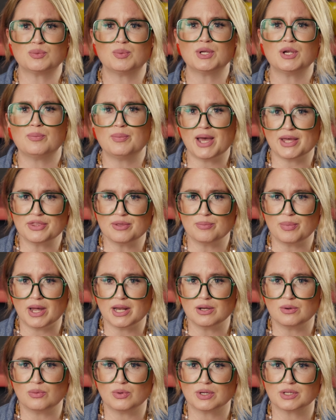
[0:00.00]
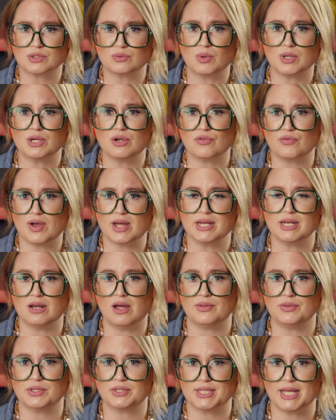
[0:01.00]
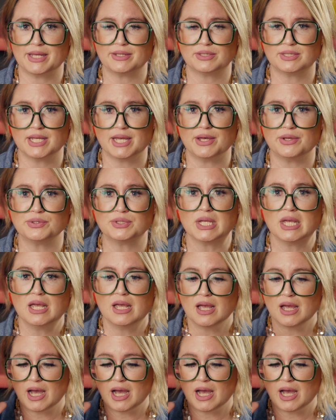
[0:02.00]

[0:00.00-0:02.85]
but your Bath and Body Works, what you're finding on the SAS sales.